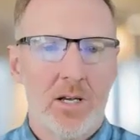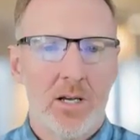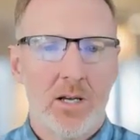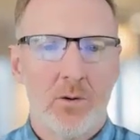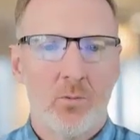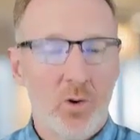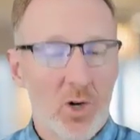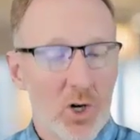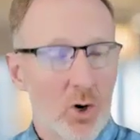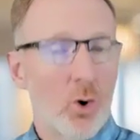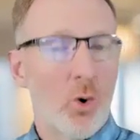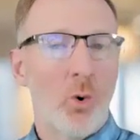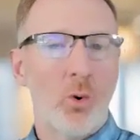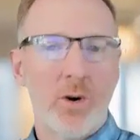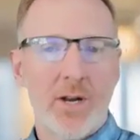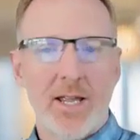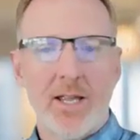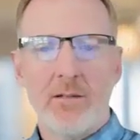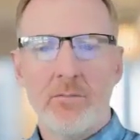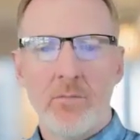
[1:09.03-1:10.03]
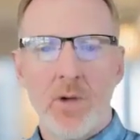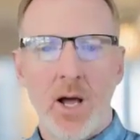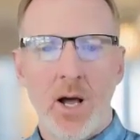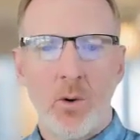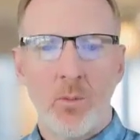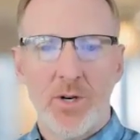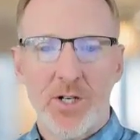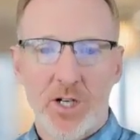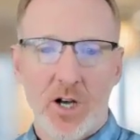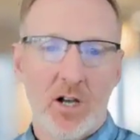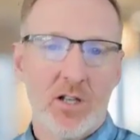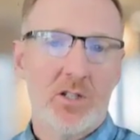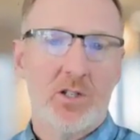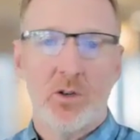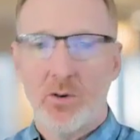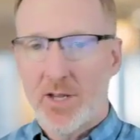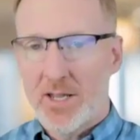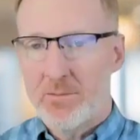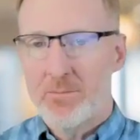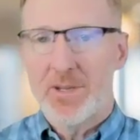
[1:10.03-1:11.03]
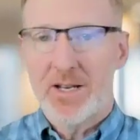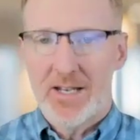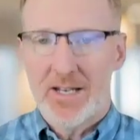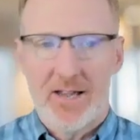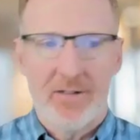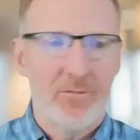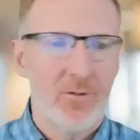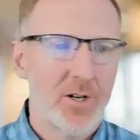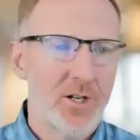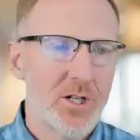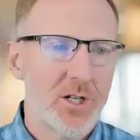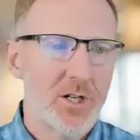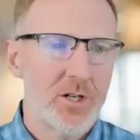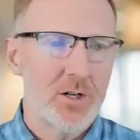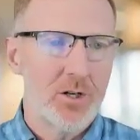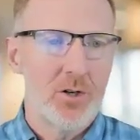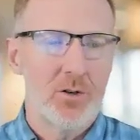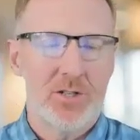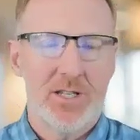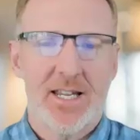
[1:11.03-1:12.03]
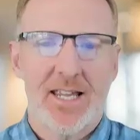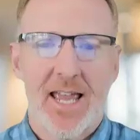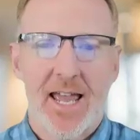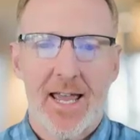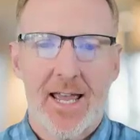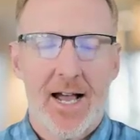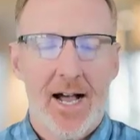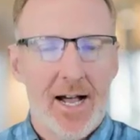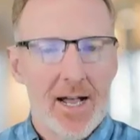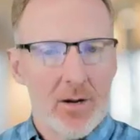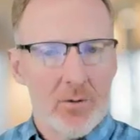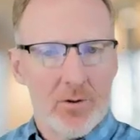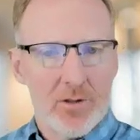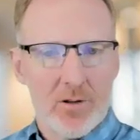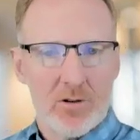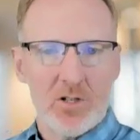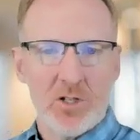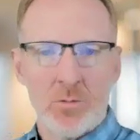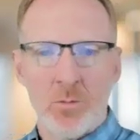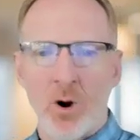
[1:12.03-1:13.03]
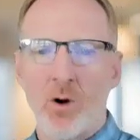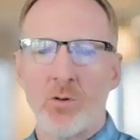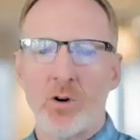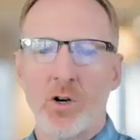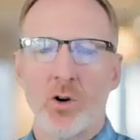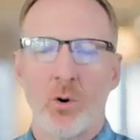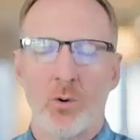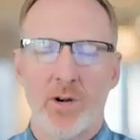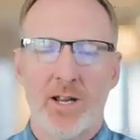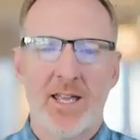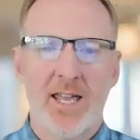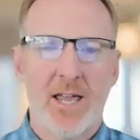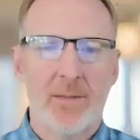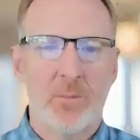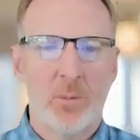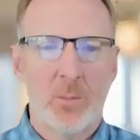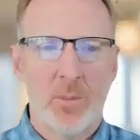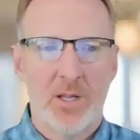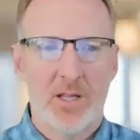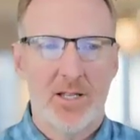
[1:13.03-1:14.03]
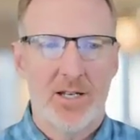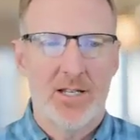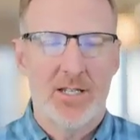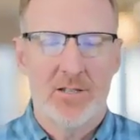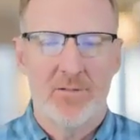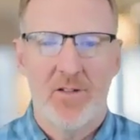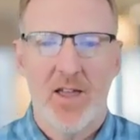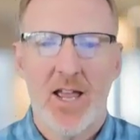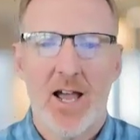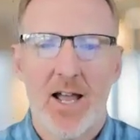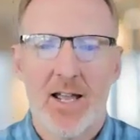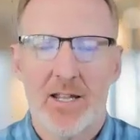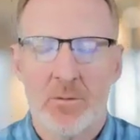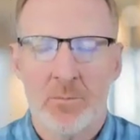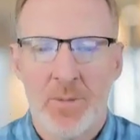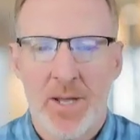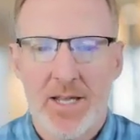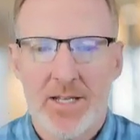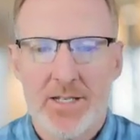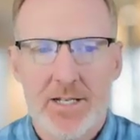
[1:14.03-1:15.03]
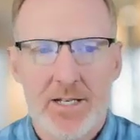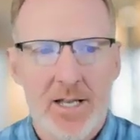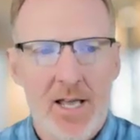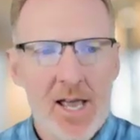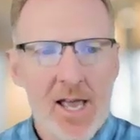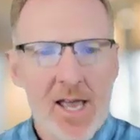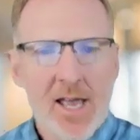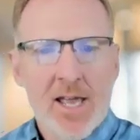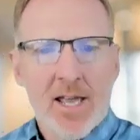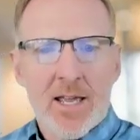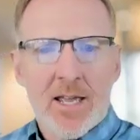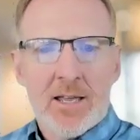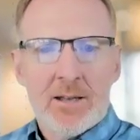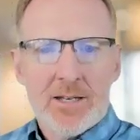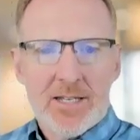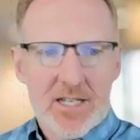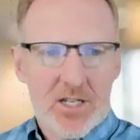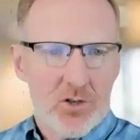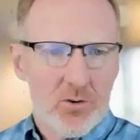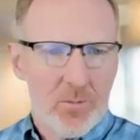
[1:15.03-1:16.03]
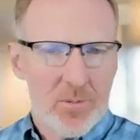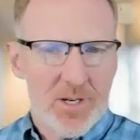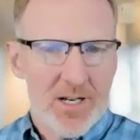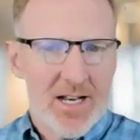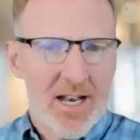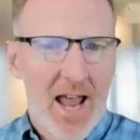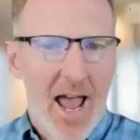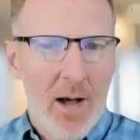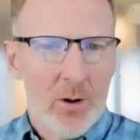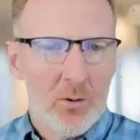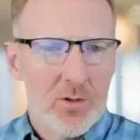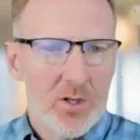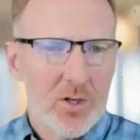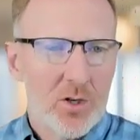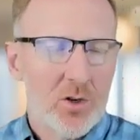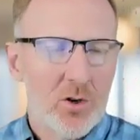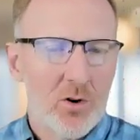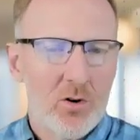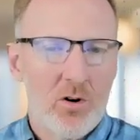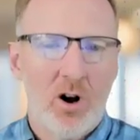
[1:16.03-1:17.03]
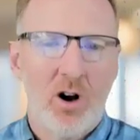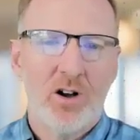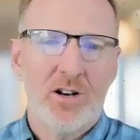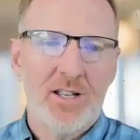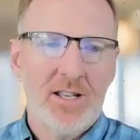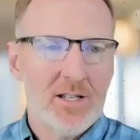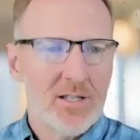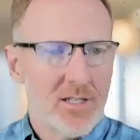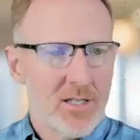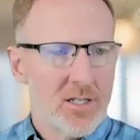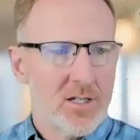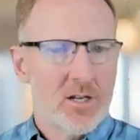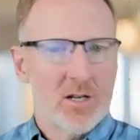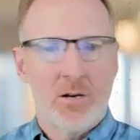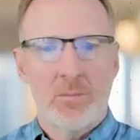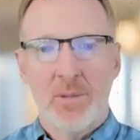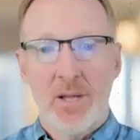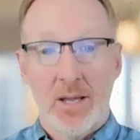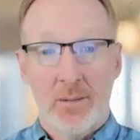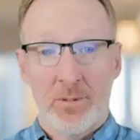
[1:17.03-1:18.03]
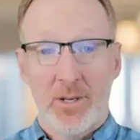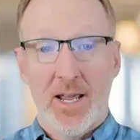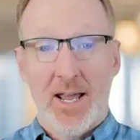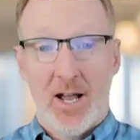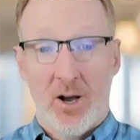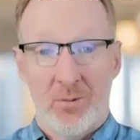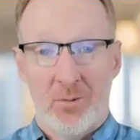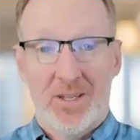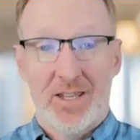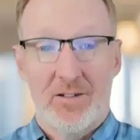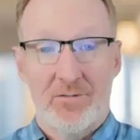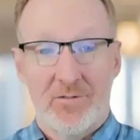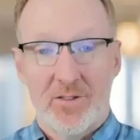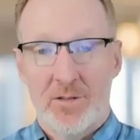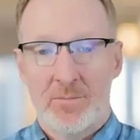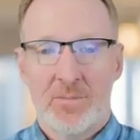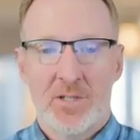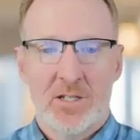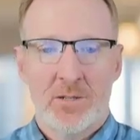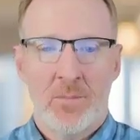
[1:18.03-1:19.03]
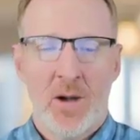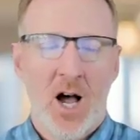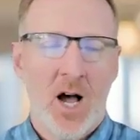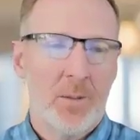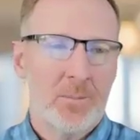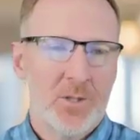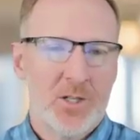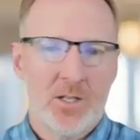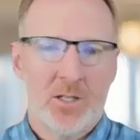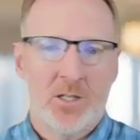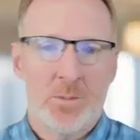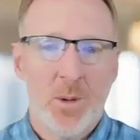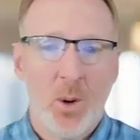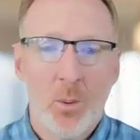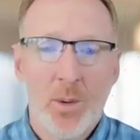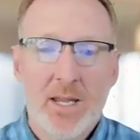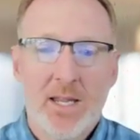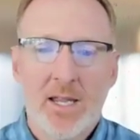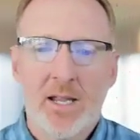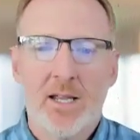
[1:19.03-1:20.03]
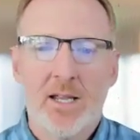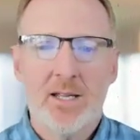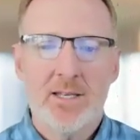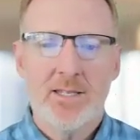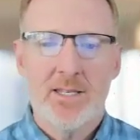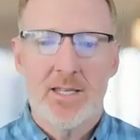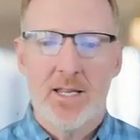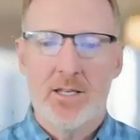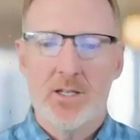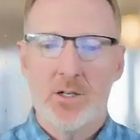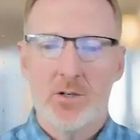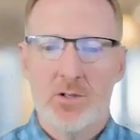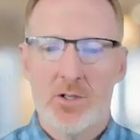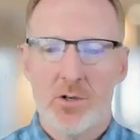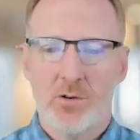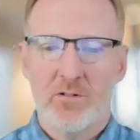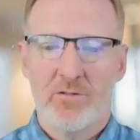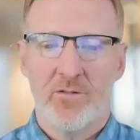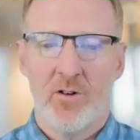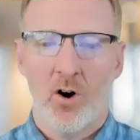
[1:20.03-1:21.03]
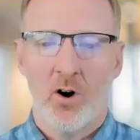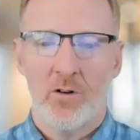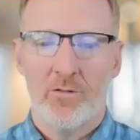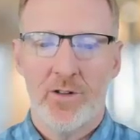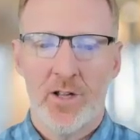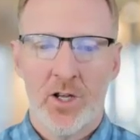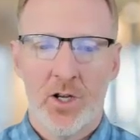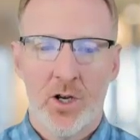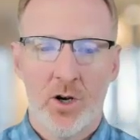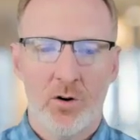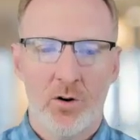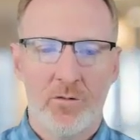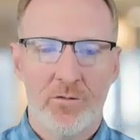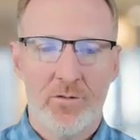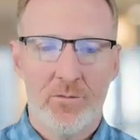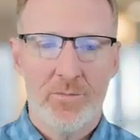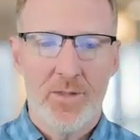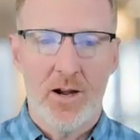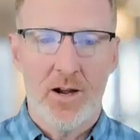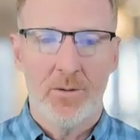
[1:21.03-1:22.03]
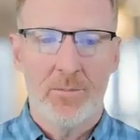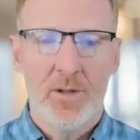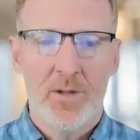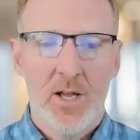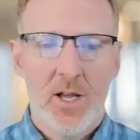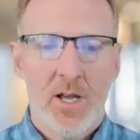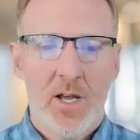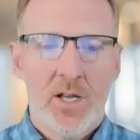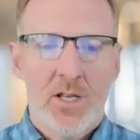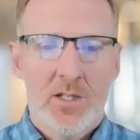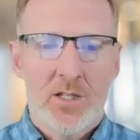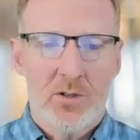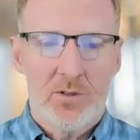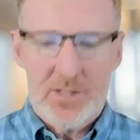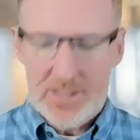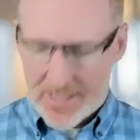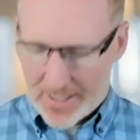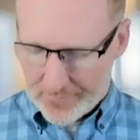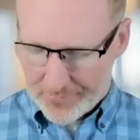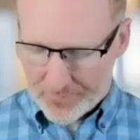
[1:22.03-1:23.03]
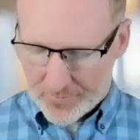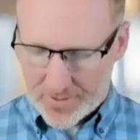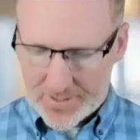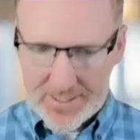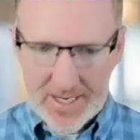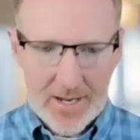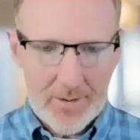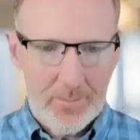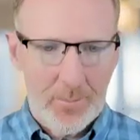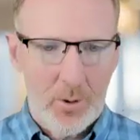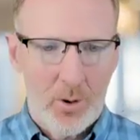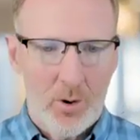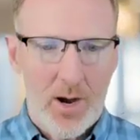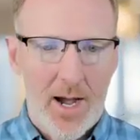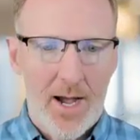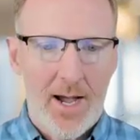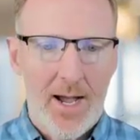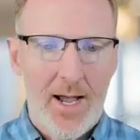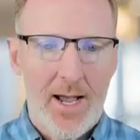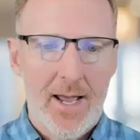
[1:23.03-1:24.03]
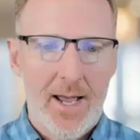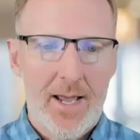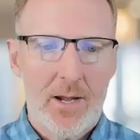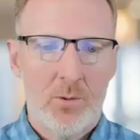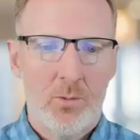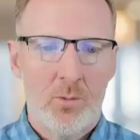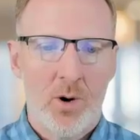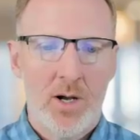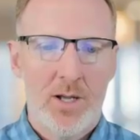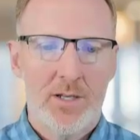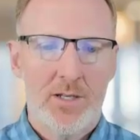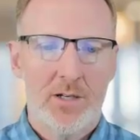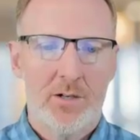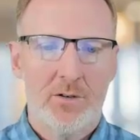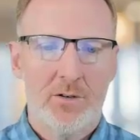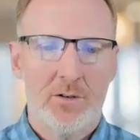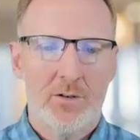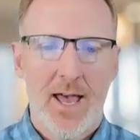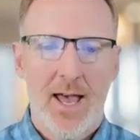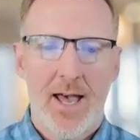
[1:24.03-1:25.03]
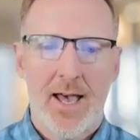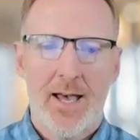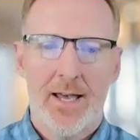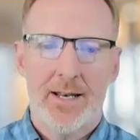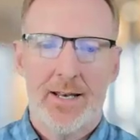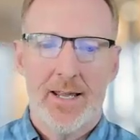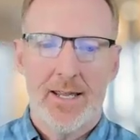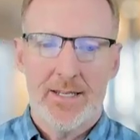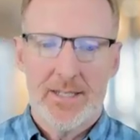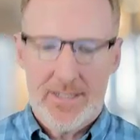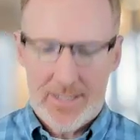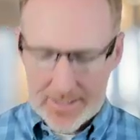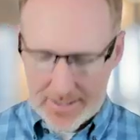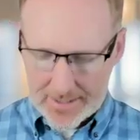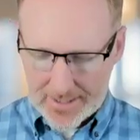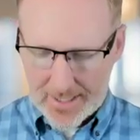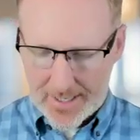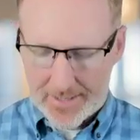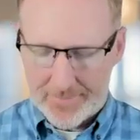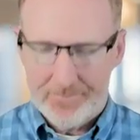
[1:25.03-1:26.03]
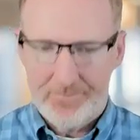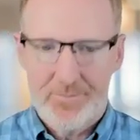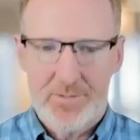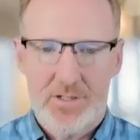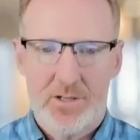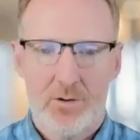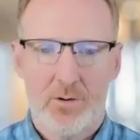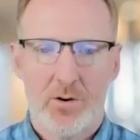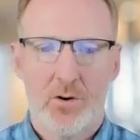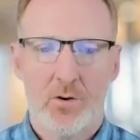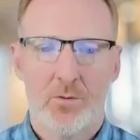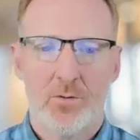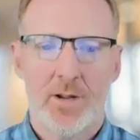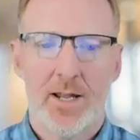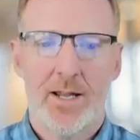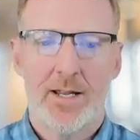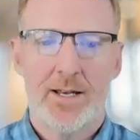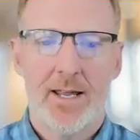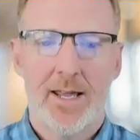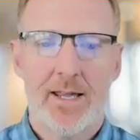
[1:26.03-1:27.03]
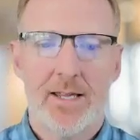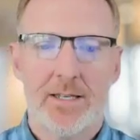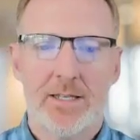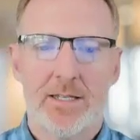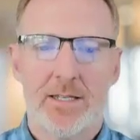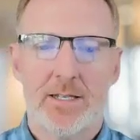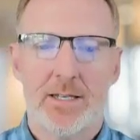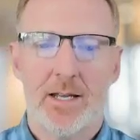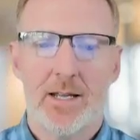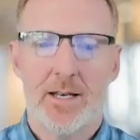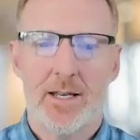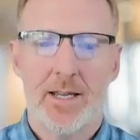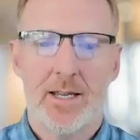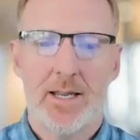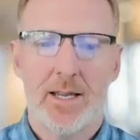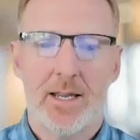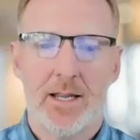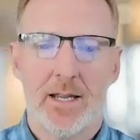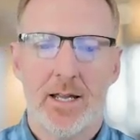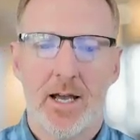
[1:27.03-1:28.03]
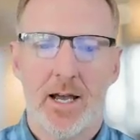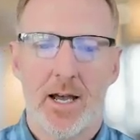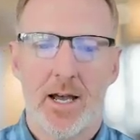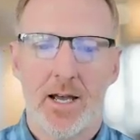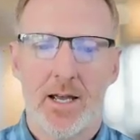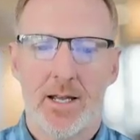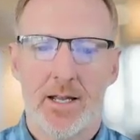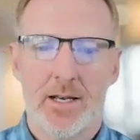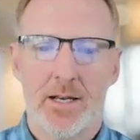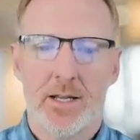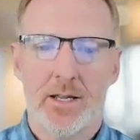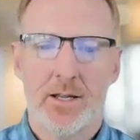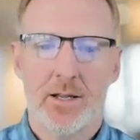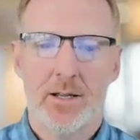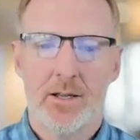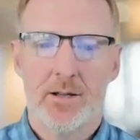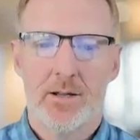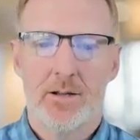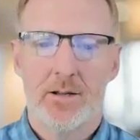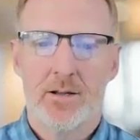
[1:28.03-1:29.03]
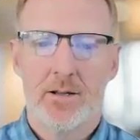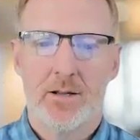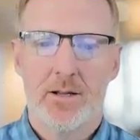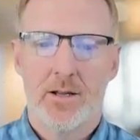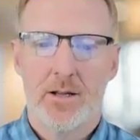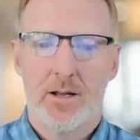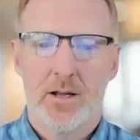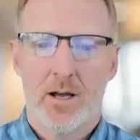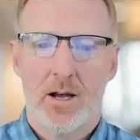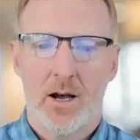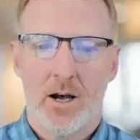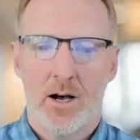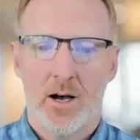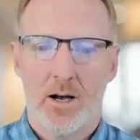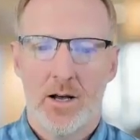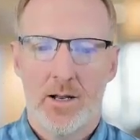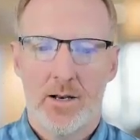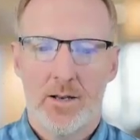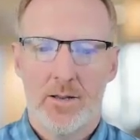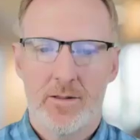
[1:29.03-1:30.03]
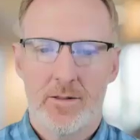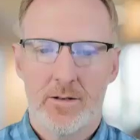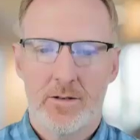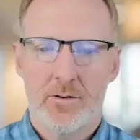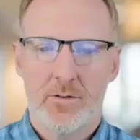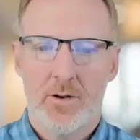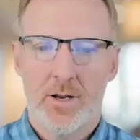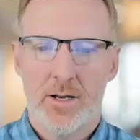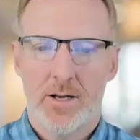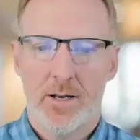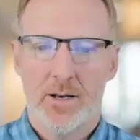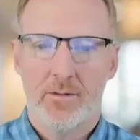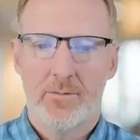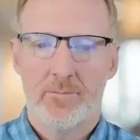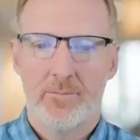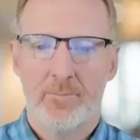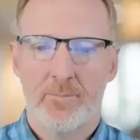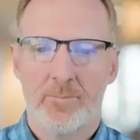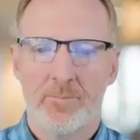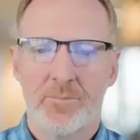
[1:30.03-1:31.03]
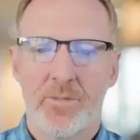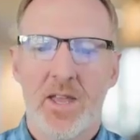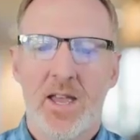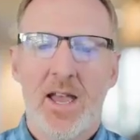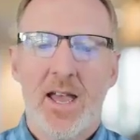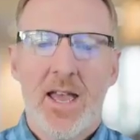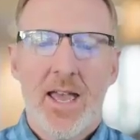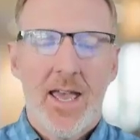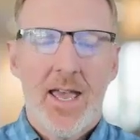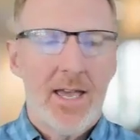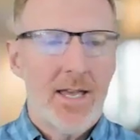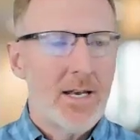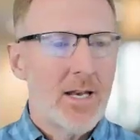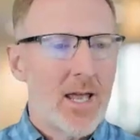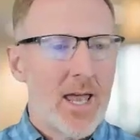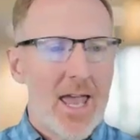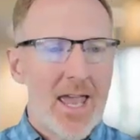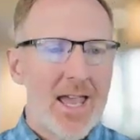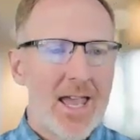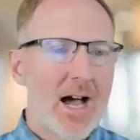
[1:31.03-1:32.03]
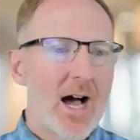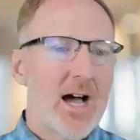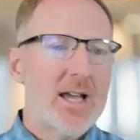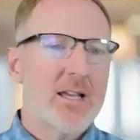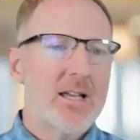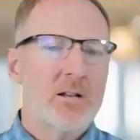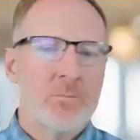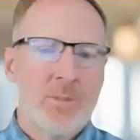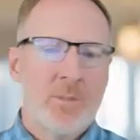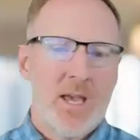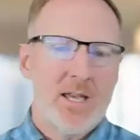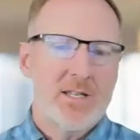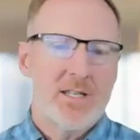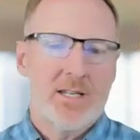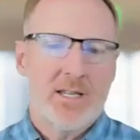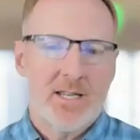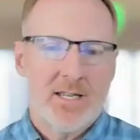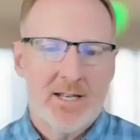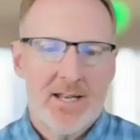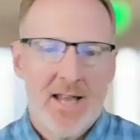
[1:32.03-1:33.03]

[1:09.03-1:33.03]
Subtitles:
recording, which also can be leveraged using AI with our smart recording capabilities of AI Companion, distributed out to your audience is going to be able to help give them some options, but we can continue to evolve and go from there. So say, for example, I want to add a study guide. So create a study guide on the training. And AI Companion can